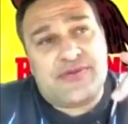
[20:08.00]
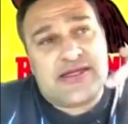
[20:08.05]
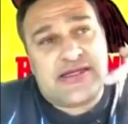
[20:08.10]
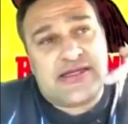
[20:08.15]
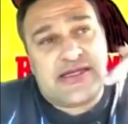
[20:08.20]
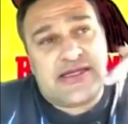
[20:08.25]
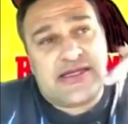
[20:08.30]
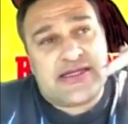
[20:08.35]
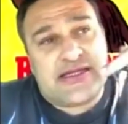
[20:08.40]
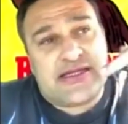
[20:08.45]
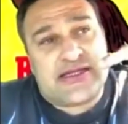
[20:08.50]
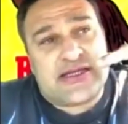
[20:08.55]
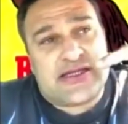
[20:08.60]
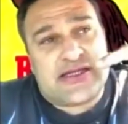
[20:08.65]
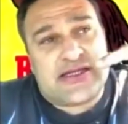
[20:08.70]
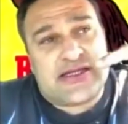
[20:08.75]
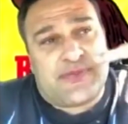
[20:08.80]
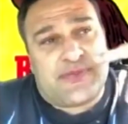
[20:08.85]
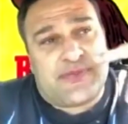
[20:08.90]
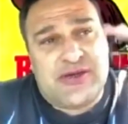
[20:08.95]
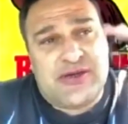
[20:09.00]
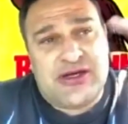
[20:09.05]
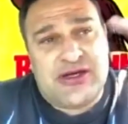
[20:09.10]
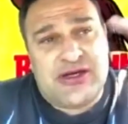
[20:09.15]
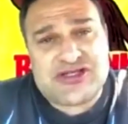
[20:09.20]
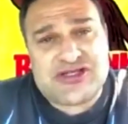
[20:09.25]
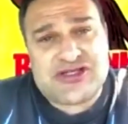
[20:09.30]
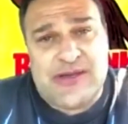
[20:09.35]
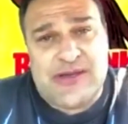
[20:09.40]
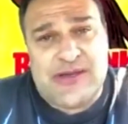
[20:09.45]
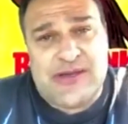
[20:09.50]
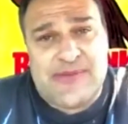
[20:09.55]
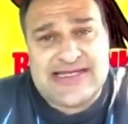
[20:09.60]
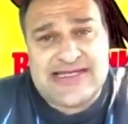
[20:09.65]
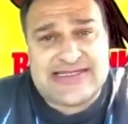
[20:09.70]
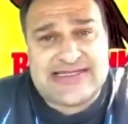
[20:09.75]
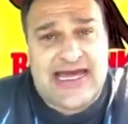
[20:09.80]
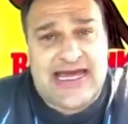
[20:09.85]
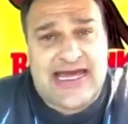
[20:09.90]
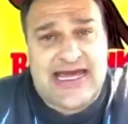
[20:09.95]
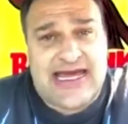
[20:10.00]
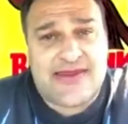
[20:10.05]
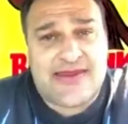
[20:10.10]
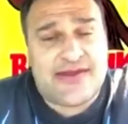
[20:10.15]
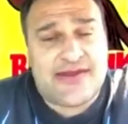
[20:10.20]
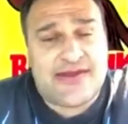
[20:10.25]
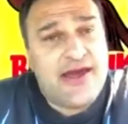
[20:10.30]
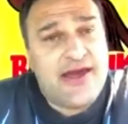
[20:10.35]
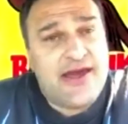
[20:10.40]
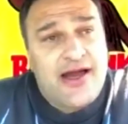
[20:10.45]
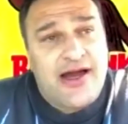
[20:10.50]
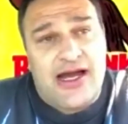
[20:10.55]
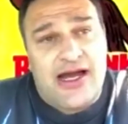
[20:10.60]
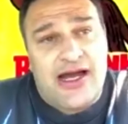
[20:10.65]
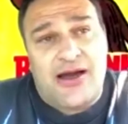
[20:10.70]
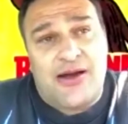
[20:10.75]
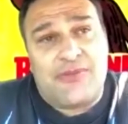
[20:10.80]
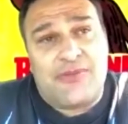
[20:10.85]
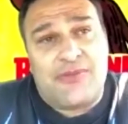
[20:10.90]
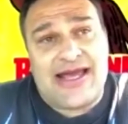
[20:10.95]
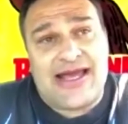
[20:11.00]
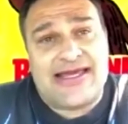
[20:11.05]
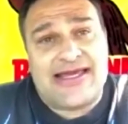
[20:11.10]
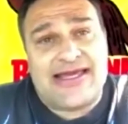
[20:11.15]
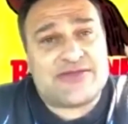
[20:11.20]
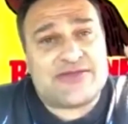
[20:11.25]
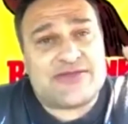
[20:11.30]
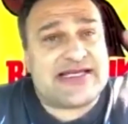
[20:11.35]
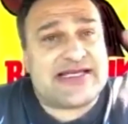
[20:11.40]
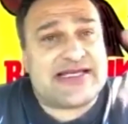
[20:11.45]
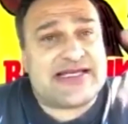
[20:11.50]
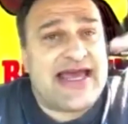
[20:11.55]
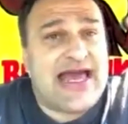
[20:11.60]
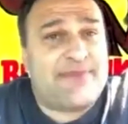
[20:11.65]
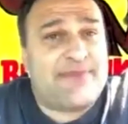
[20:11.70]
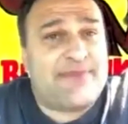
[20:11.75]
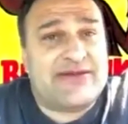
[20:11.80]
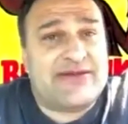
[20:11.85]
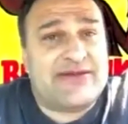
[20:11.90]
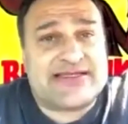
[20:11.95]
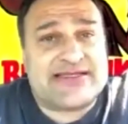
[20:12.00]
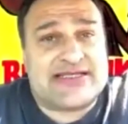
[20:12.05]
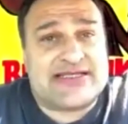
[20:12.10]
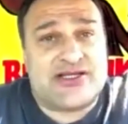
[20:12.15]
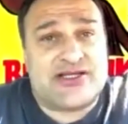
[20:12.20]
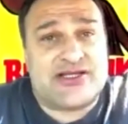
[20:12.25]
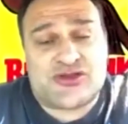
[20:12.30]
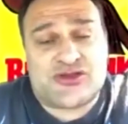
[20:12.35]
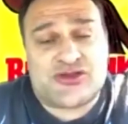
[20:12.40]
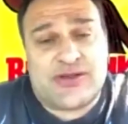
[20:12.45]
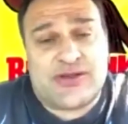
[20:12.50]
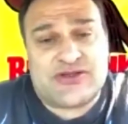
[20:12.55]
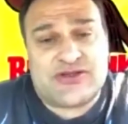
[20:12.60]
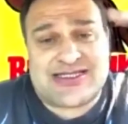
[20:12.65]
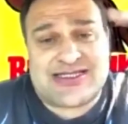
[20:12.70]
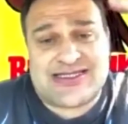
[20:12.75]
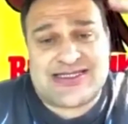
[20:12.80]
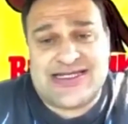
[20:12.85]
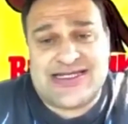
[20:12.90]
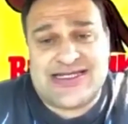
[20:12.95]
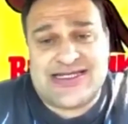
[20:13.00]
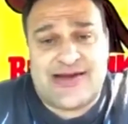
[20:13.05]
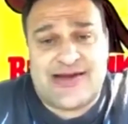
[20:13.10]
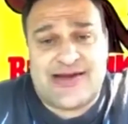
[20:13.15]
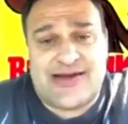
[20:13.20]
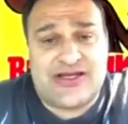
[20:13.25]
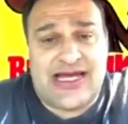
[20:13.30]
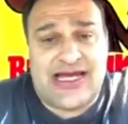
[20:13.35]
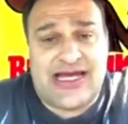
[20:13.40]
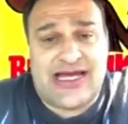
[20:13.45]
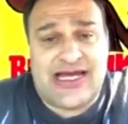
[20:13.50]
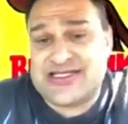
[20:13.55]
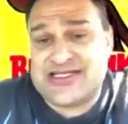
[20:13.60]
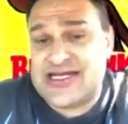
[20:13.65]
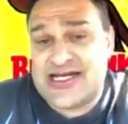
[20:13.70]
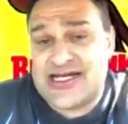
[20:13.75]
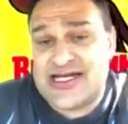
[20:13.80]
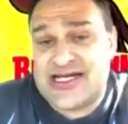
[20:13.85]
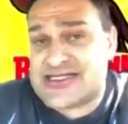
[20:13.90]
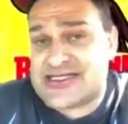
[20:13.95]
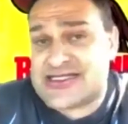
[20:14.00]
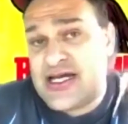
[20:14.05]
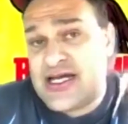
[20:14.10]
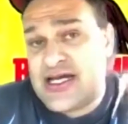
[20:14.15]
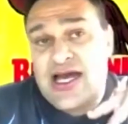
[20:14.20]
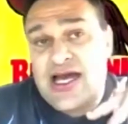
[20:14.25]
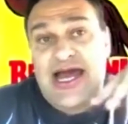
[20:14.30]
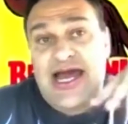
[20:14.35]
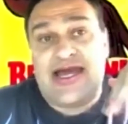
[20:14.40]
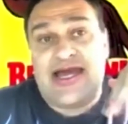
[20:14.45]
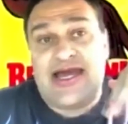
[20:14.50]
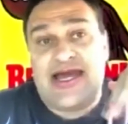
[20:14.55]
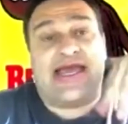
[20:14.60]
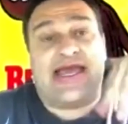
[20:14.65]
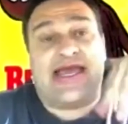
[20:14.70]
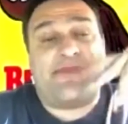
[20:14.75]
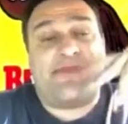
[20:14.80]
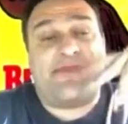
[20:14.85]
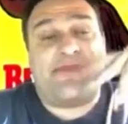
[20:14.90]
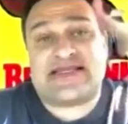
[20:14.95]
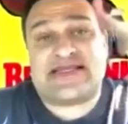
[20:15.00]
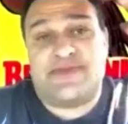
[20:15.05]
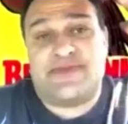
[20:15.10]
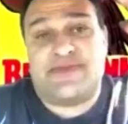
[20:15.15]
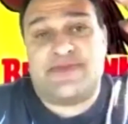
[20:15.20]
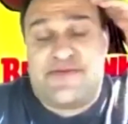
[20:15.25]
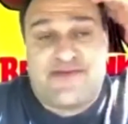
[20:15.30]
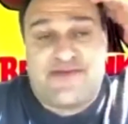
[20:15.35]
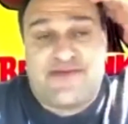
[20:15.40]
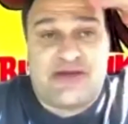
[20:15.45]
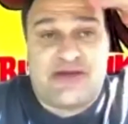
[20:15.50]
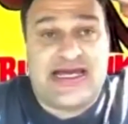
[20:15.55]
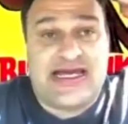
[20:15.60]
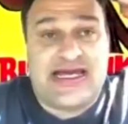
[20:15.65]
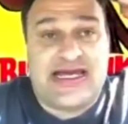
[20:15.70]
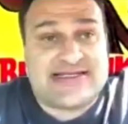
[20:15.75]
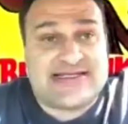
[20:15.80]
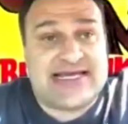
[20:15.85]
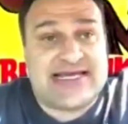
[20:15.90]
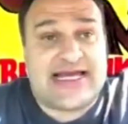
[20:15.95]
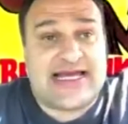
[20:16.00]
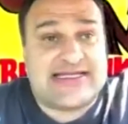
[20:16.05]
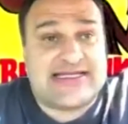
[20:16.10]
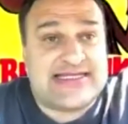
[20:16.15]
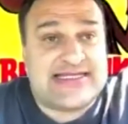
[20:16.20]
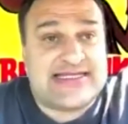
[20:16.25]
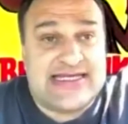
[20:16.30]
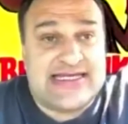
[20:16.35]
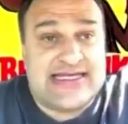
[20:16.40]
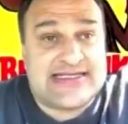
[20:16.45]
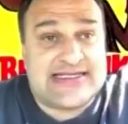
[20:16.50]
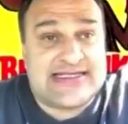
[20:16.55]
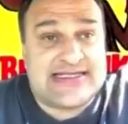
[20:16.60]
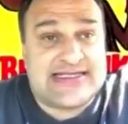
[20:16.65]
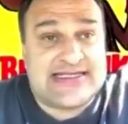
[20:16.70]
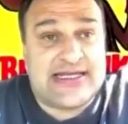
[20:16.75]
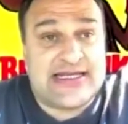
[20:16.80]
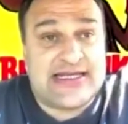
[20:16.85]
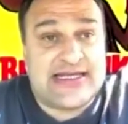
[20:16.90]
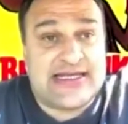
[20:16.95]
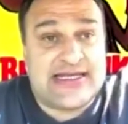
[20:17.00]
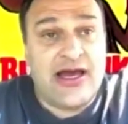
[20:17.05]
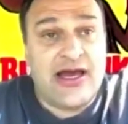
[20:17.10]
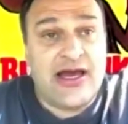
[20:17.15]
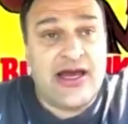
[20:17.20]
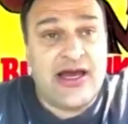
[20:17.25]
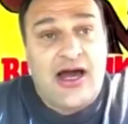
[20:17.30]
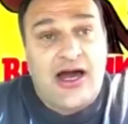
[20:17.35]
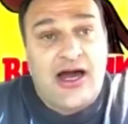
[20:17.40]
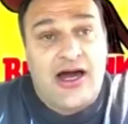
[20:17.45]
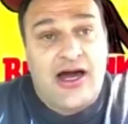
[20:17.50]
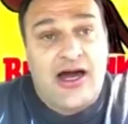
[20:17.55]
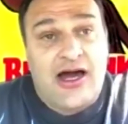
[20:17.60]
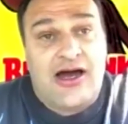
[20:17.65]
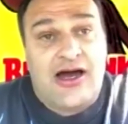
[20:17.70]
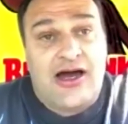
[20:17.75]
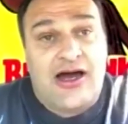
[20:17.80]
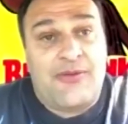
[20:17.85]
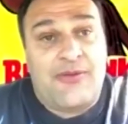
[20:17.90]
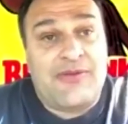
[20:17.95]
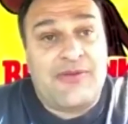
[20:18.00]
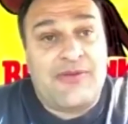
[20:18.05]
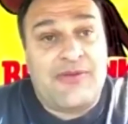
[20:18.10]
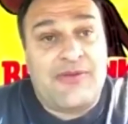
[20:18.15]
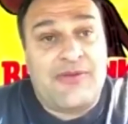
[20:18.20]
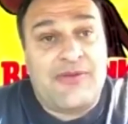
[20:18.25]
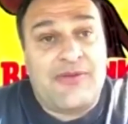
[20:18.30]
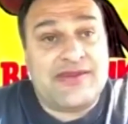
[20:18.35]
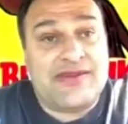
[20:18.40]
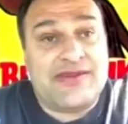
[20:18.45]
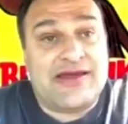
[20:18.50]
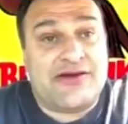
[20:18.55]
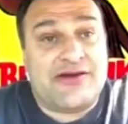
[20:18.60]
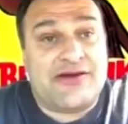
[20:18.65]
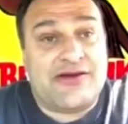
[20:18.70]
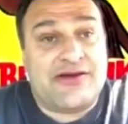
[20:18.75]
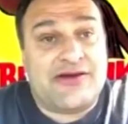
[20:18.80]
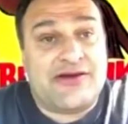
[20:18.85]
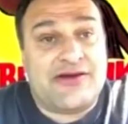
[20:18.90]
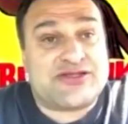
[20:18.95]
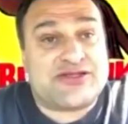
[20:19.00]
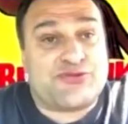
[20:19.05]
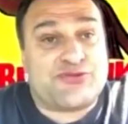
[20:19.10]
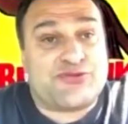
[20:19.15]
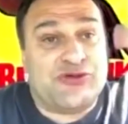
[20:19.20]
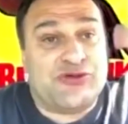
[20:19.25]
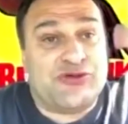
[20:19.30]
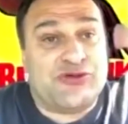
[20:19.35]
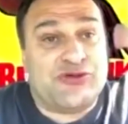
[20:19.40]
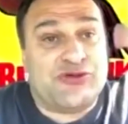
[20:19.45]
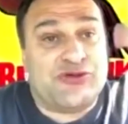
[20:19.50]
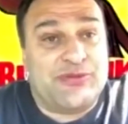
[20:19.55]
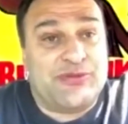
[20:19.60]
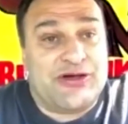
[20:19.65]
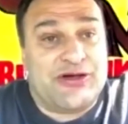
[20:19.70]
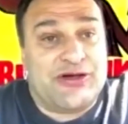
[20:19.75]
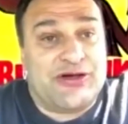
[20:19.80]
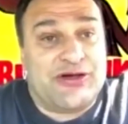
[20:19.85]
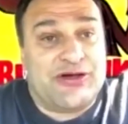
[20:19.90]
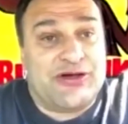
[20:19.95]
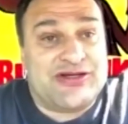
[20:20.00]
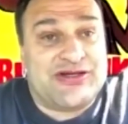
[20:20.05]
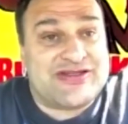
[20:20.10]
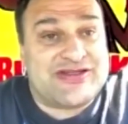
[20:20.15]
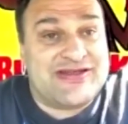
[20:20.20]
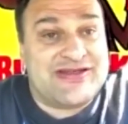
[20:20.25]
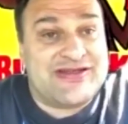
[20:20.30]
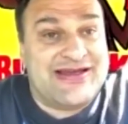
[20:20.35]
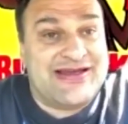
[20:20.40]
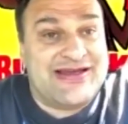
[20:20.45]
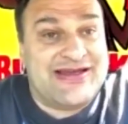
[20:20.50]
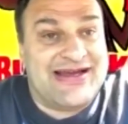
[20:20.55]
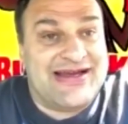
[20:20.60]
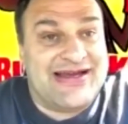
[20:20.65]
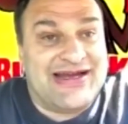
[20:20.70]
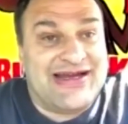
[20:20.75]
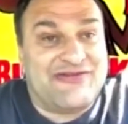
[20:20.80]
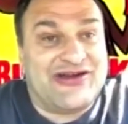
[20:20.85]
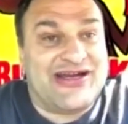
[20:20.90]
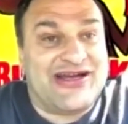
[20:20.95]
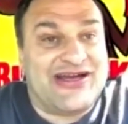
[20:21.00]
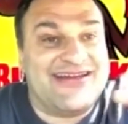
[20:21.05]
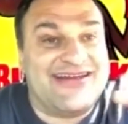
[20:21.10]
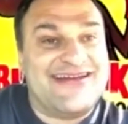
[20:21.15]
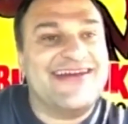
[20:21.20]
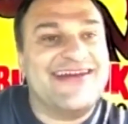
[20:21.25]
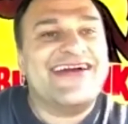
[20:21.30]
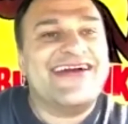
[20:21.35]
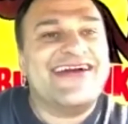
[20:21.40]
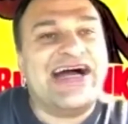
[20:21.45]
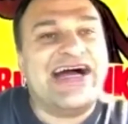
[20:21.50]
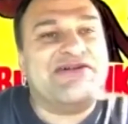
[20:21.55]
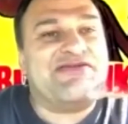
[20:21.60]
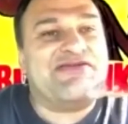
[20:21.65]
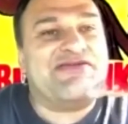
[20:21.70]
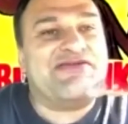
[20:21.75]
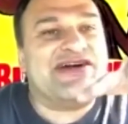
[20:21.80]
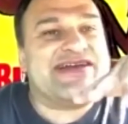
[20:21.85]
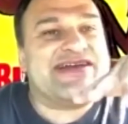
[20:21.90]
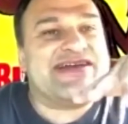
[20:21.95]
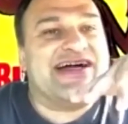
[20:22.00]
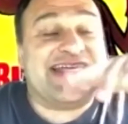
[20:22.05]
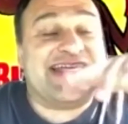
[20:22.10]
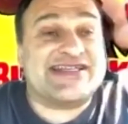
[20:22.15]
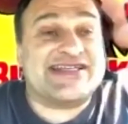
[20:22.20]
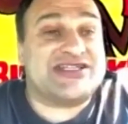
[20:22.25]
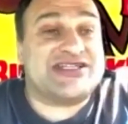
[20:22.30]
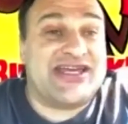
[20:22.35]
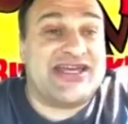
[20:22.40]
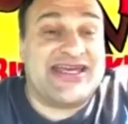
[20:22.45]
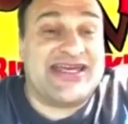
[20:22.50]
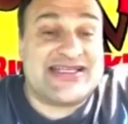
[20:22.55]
the premiere is going to be May 10th. I guess what's going to happen is Adult Swim just sees how it does, and then they get back to me if I'm going to get a second season. There is rumors of a King Star King special.